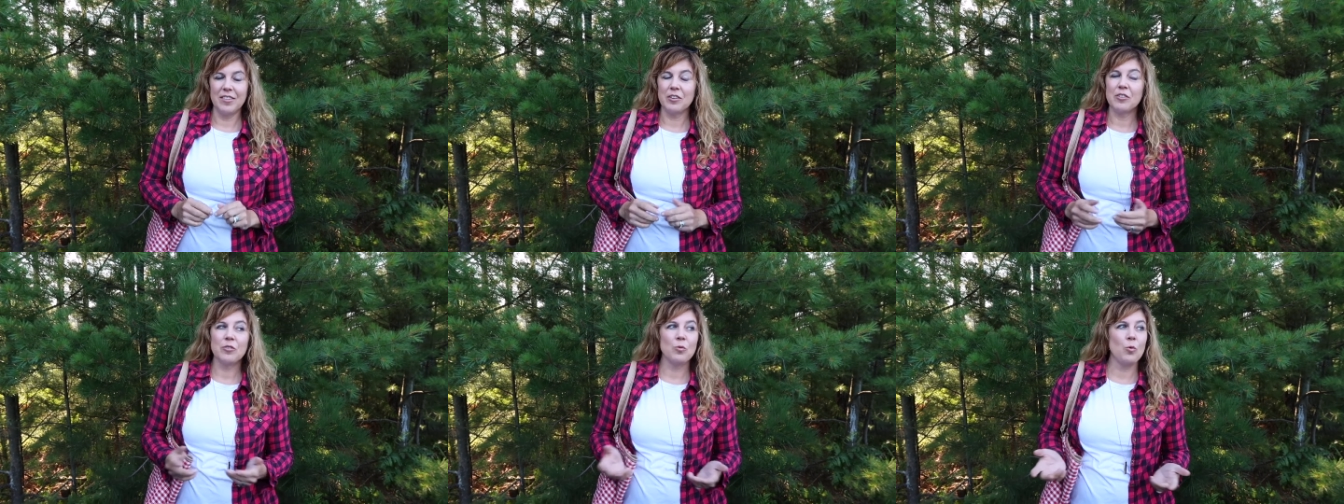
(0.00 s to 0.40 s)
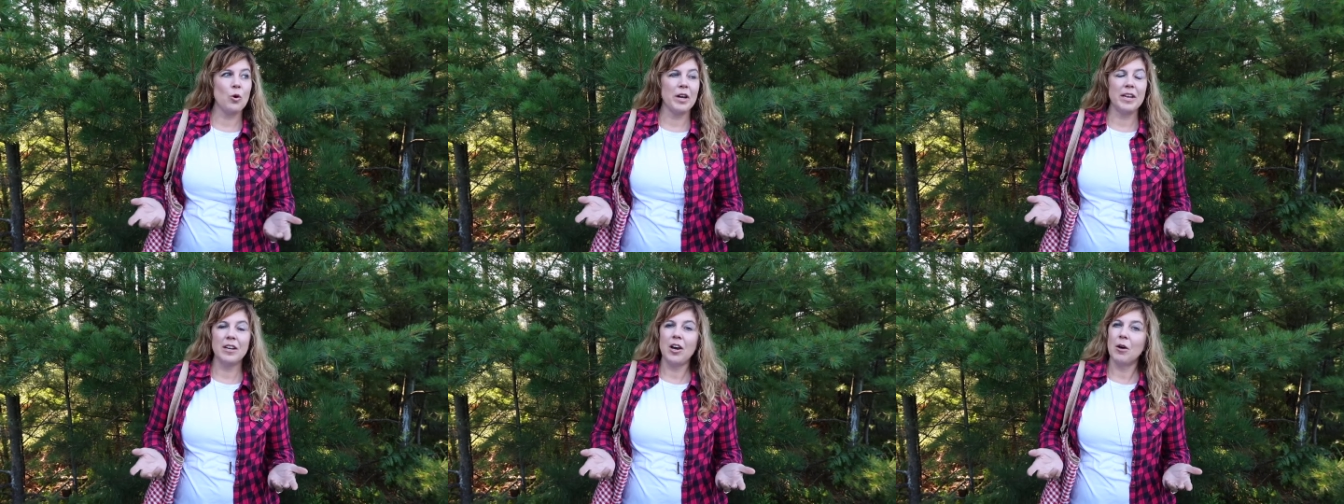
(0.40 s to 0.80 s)
There's
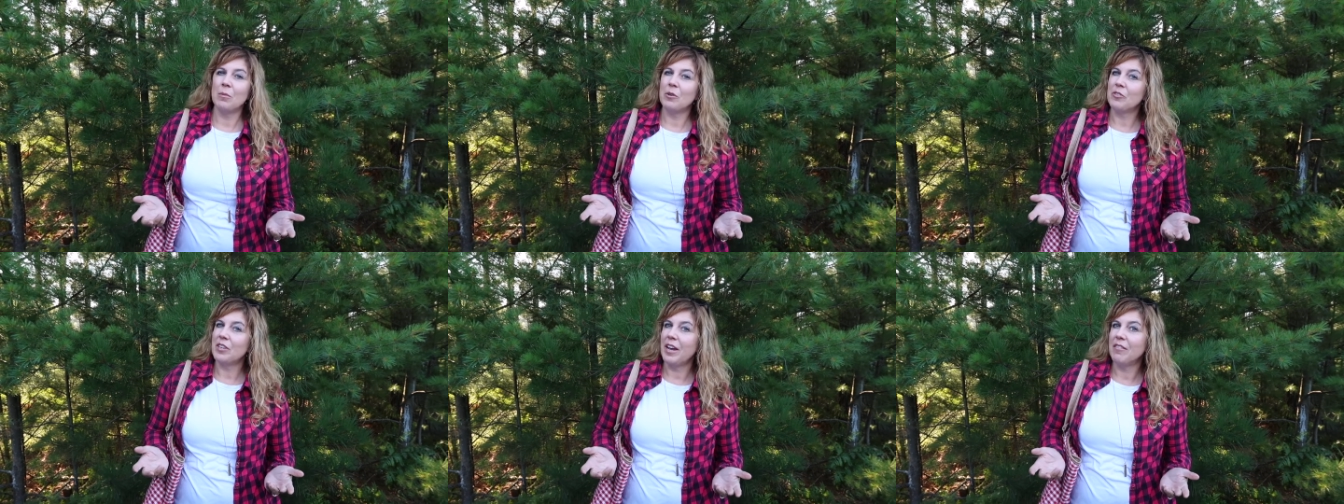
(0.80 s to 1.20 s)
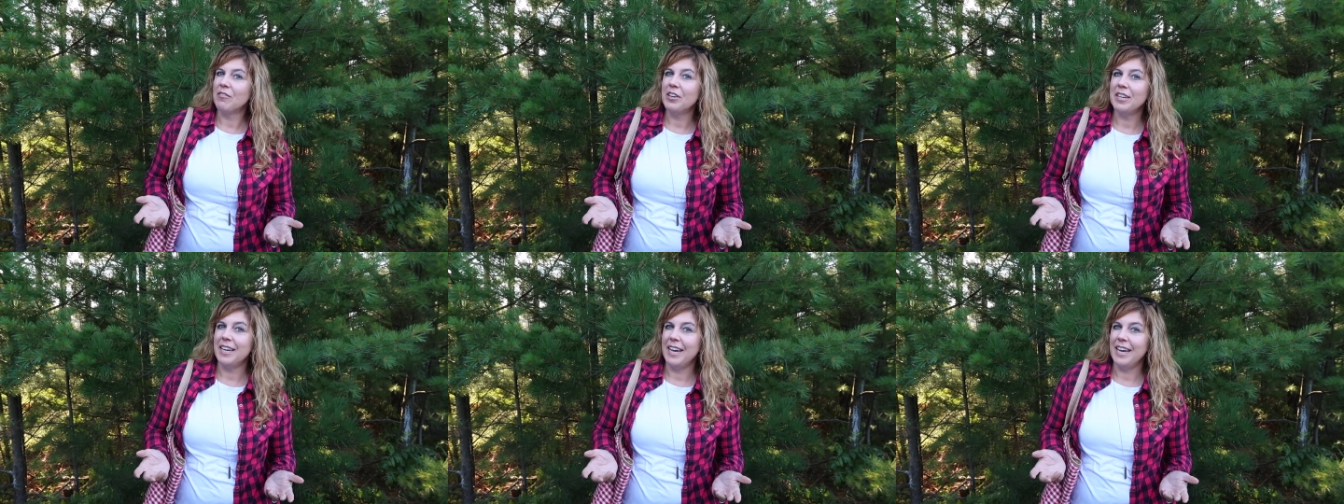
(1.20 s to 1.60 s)
one almost
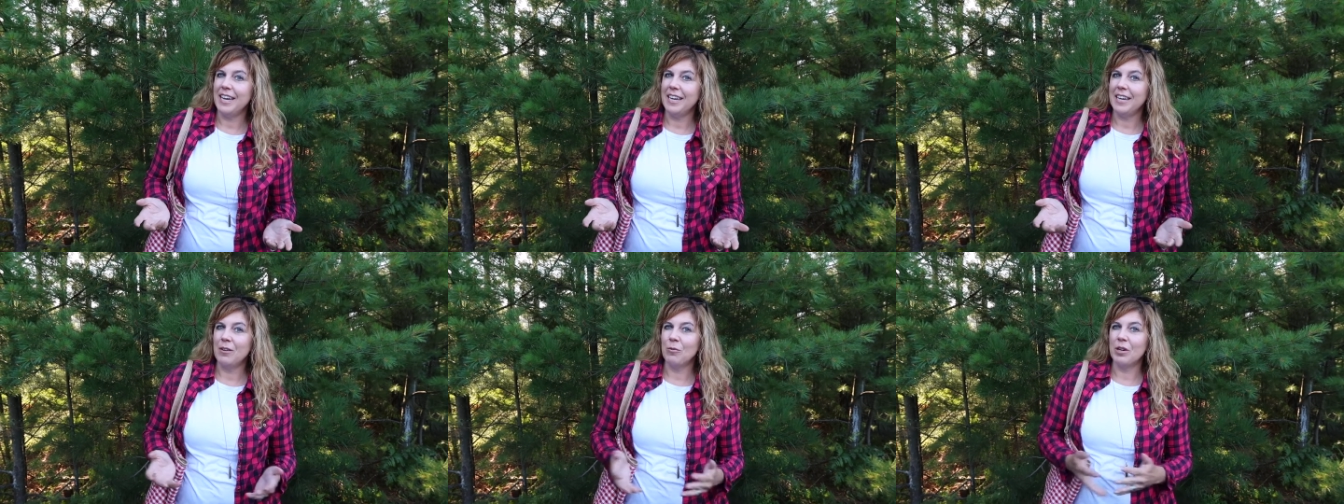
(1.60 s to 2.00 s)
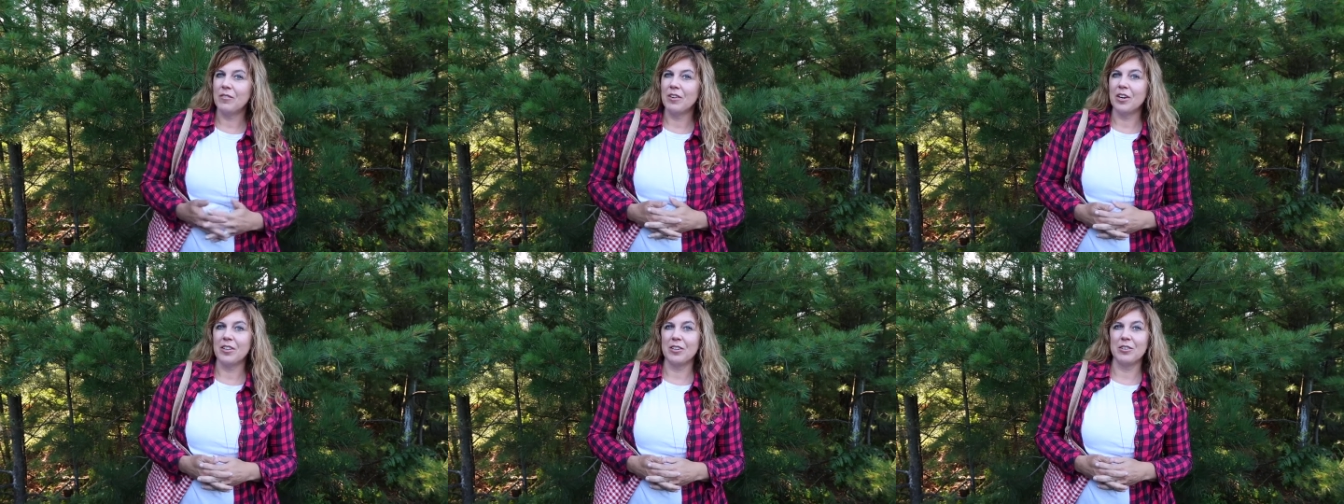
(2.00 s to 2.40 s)
every day in one
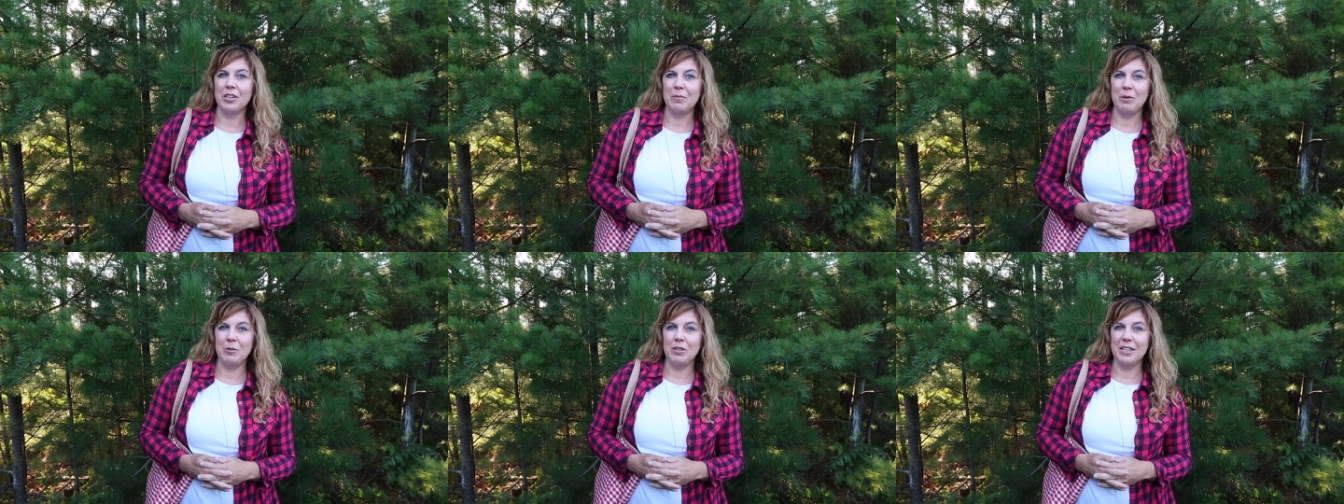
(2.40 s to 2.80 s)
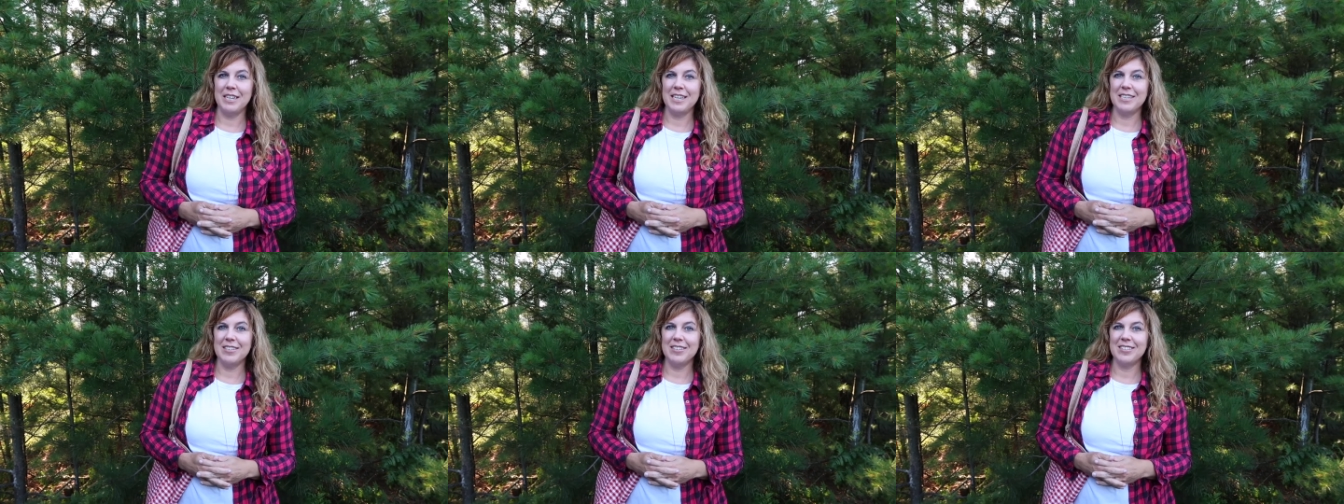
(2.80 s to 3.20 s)
of our little
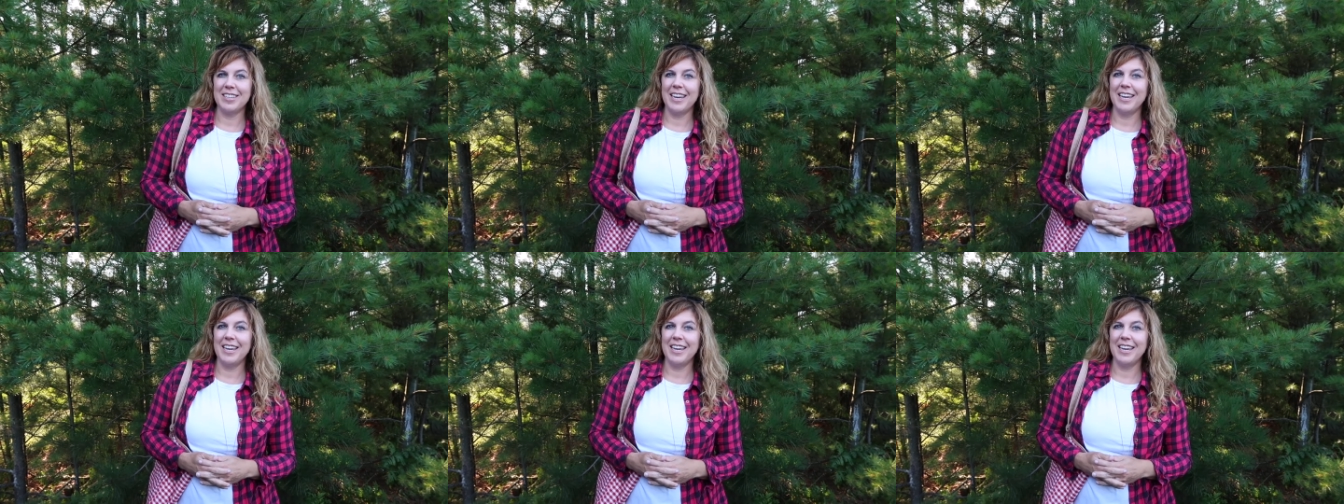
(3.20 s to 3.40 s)
communities,